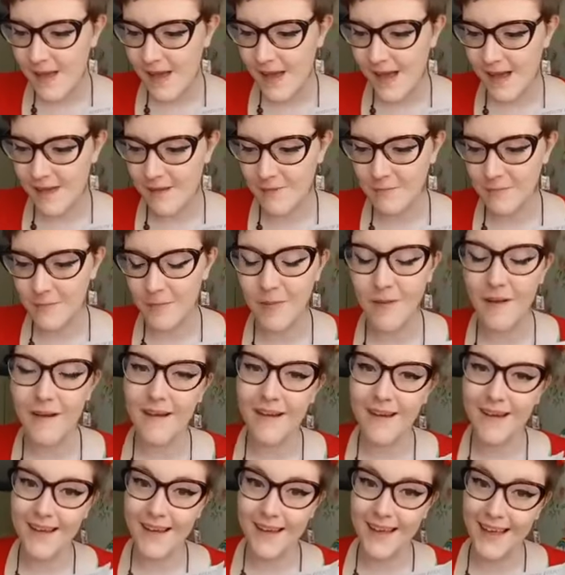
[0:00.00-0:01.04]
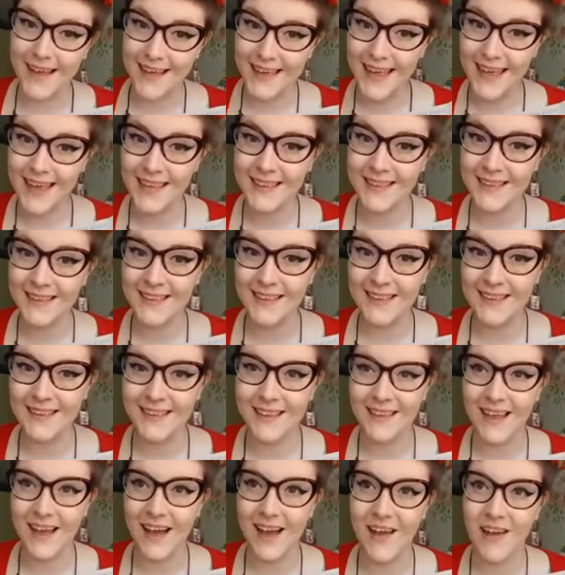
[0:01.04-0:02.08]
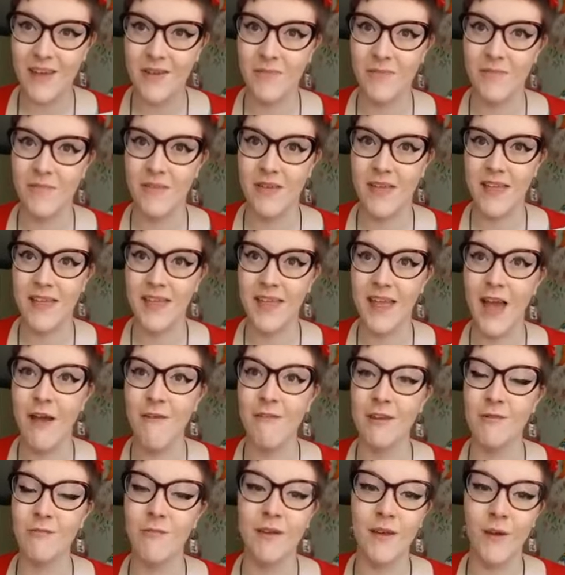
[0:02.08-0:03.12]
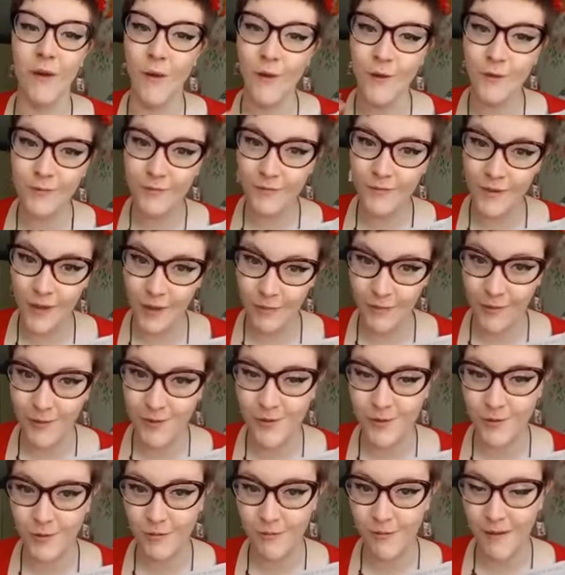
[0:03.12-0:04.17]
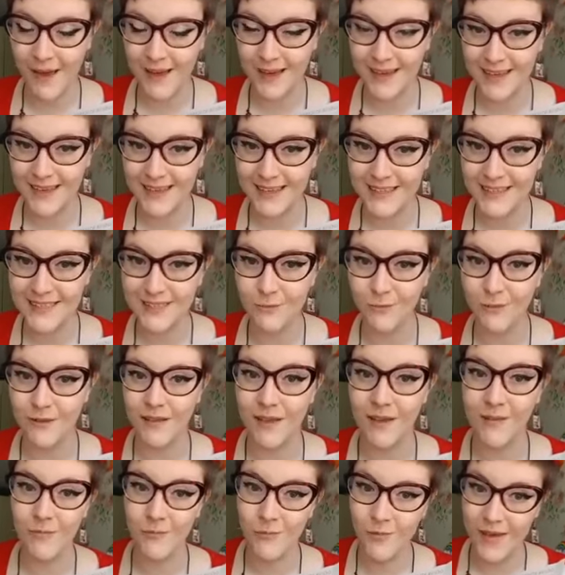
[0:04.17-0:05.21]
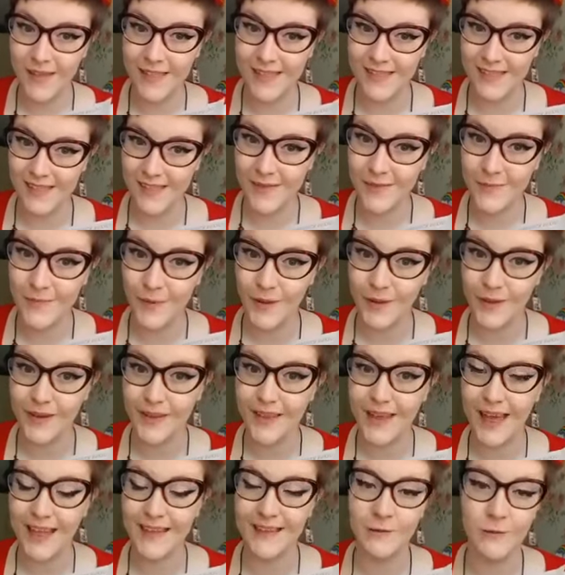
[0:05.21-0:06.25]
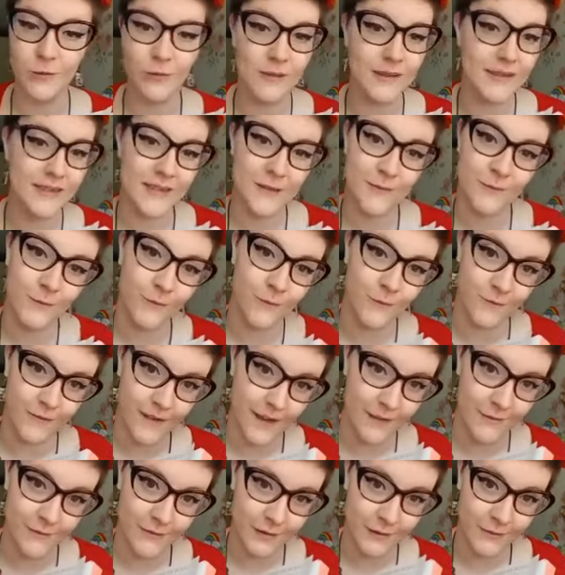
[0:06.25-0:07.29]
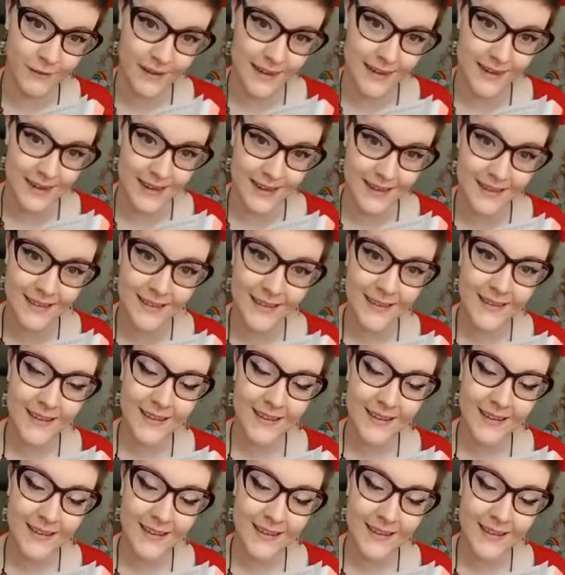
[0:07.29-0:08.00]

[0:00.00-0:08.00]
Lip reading: But again, I'm carrying my own emotional baggage when I'm reading this book, and it will be different for every reader.